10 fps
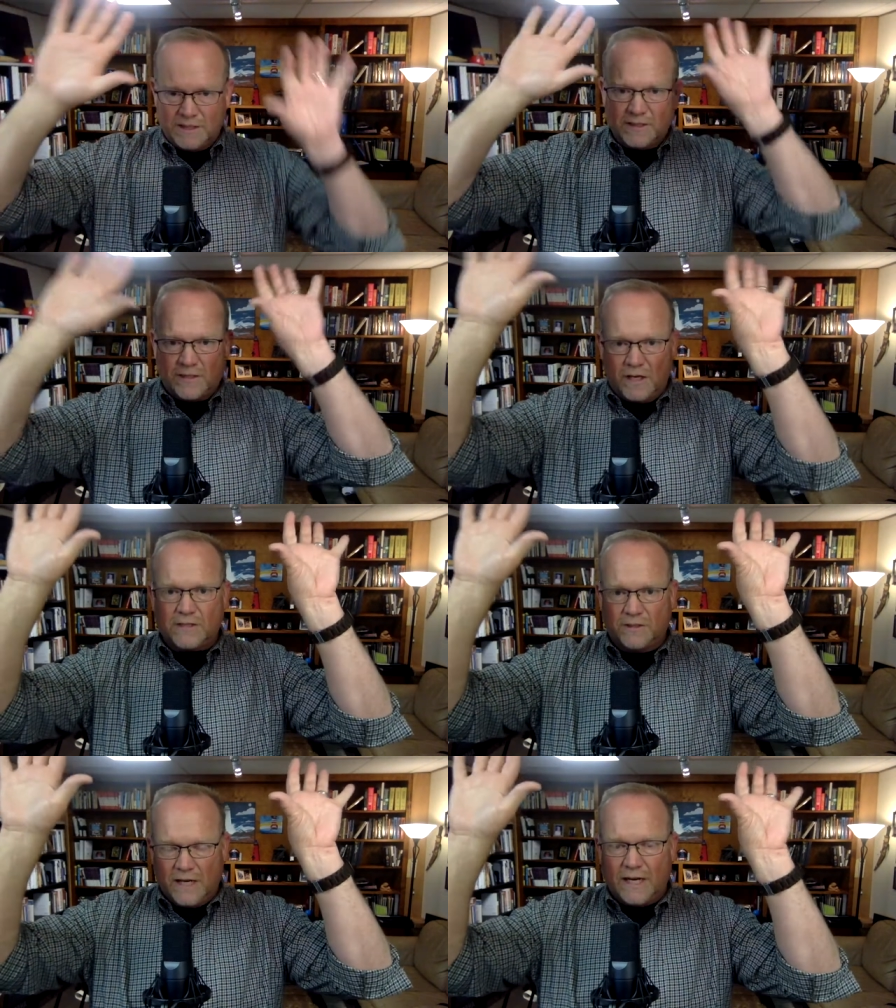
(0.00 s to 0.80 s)
His
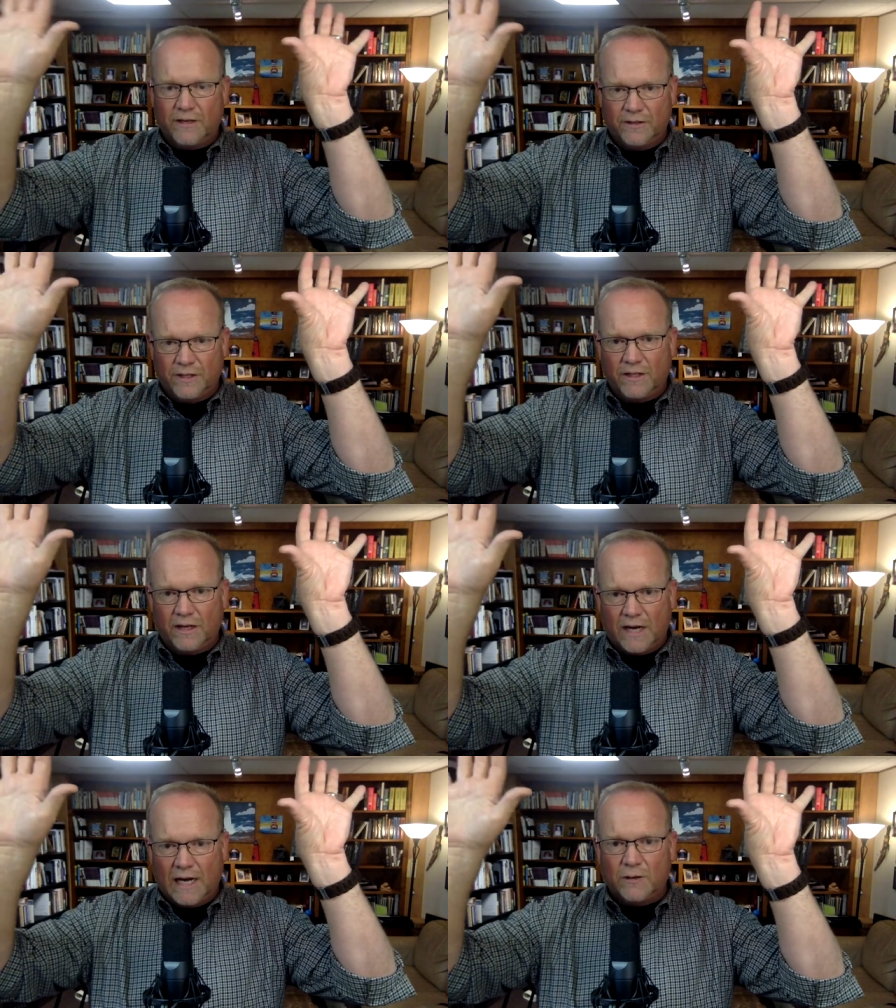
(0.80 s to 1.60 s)
thoughts are higher than
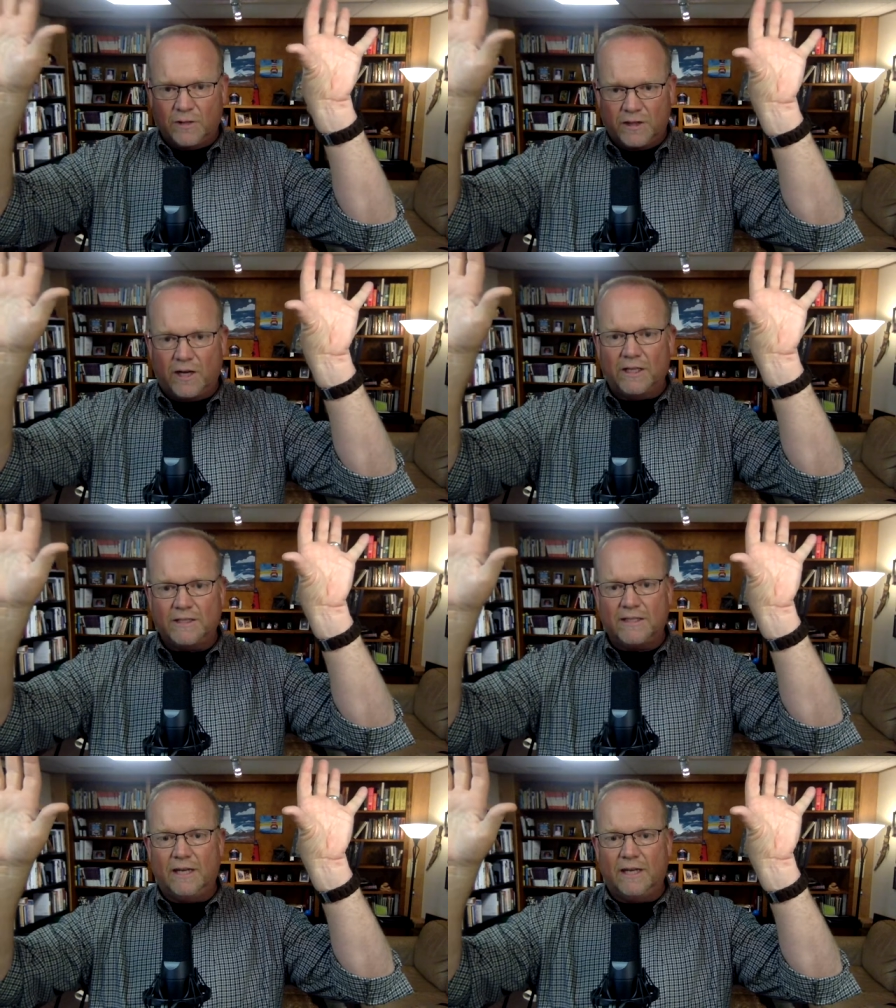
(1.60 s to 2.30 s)
our thoughts,